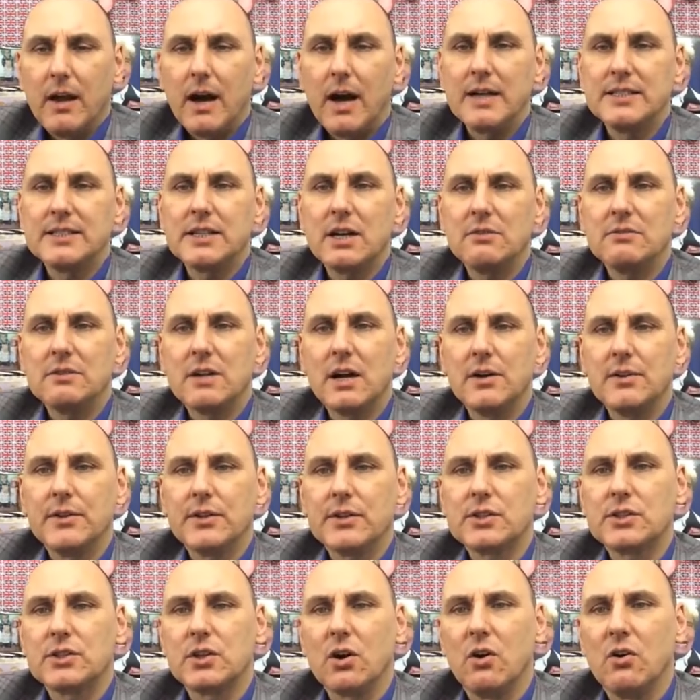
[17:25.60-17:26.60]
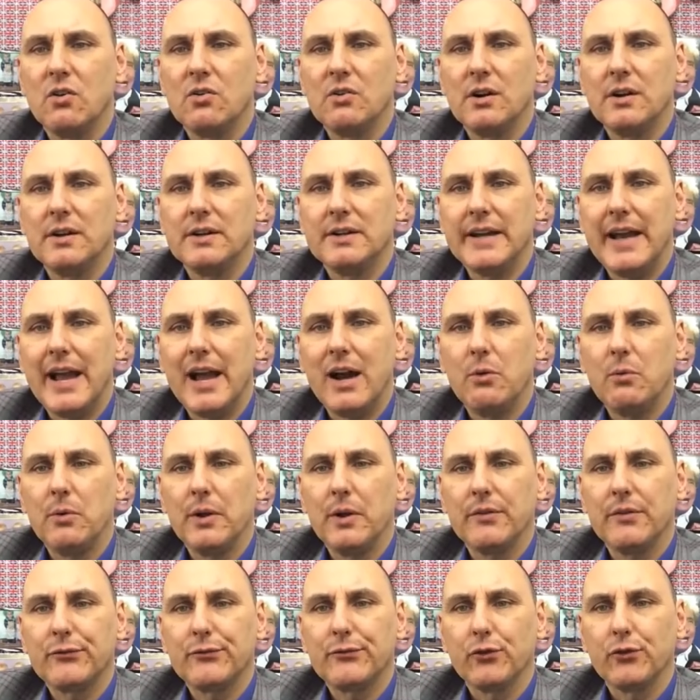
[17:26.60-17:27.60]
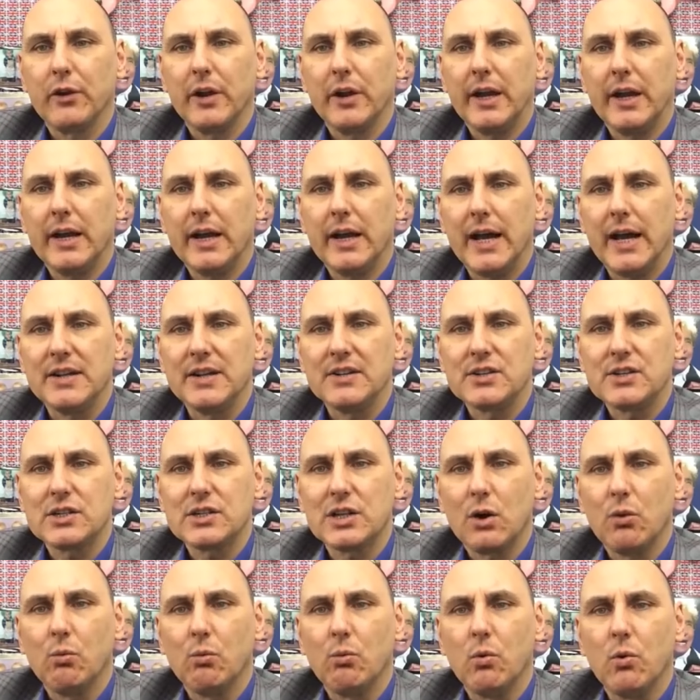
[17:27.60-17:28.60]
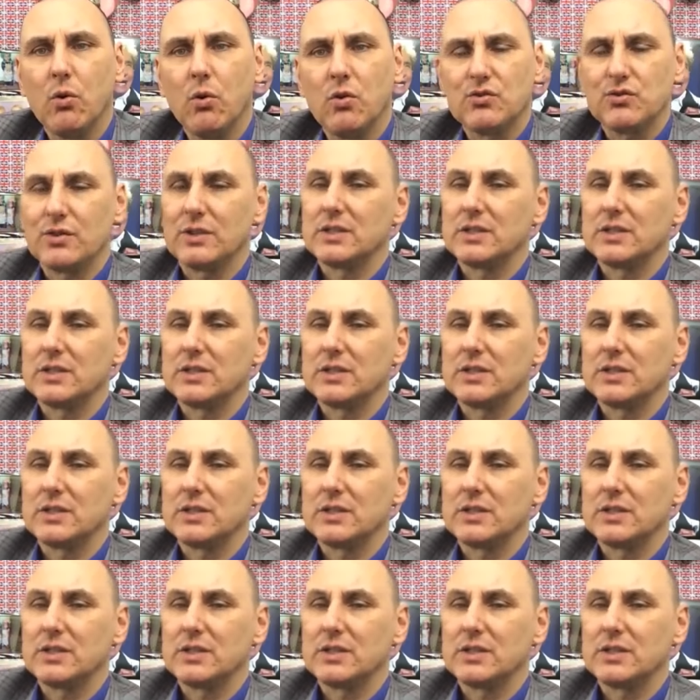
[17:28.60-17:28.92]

I don't know the song "Now We Are Free" and "Salt Water."